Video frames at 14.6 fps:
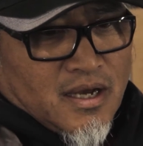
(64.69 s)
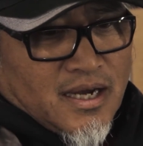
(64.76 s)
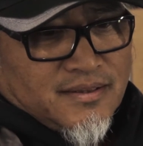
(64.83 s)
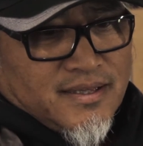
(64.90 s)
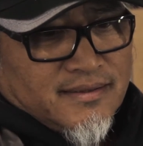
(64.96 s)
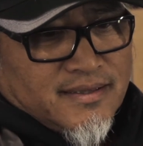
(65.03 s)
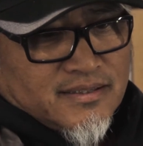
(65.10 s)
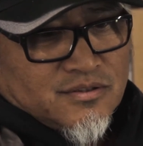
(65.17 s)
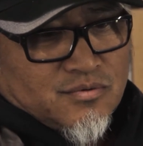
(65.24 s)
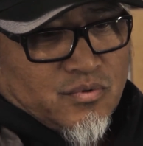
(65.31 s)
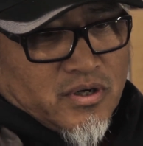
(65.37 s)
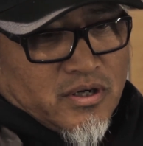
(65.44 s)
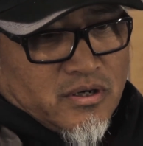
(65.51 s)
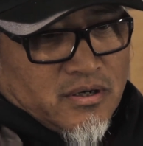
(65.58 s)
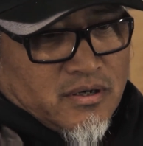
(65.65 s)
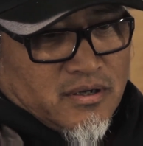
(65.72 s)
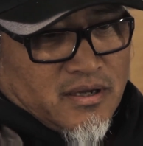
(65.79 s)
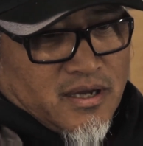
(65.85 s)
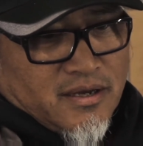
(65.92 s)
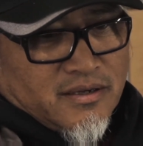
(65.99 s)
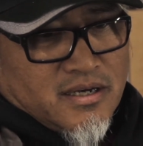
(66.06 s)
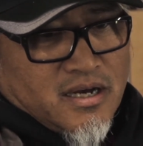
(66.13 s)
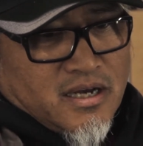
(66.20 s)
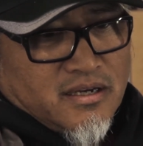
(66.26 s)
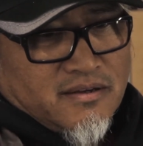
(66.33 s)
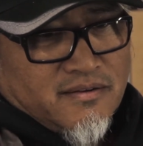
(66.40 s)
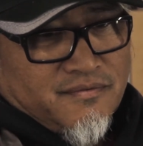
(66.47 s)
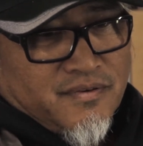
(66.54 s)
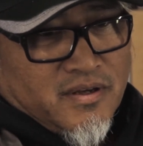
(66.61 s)
I think that's where I kind
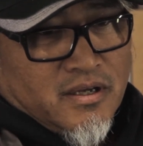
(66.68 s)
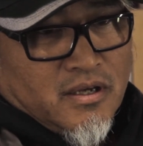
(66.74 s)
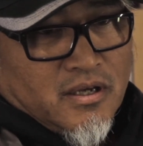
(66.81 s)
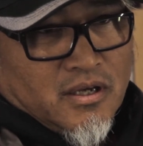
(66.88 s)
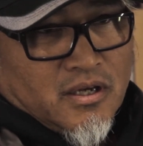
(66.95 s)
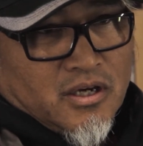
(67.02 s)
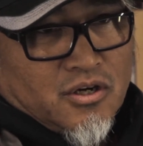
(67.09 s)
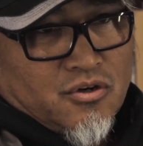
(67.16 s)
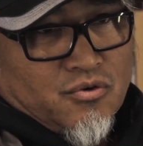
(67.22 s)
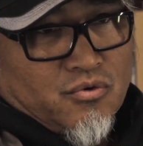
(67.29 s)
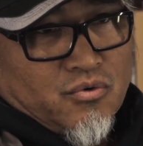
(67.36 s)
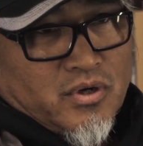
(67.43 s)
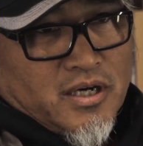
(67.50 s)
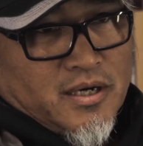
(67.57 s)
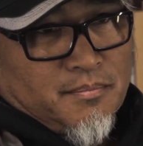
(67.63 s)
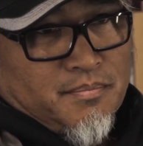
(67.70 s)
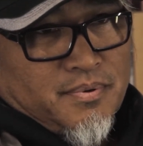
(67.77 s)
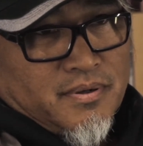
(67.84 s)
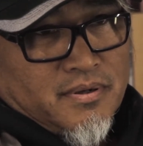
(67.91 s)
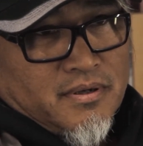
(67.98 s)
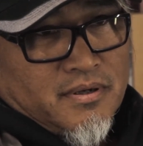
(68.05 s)
of grew up,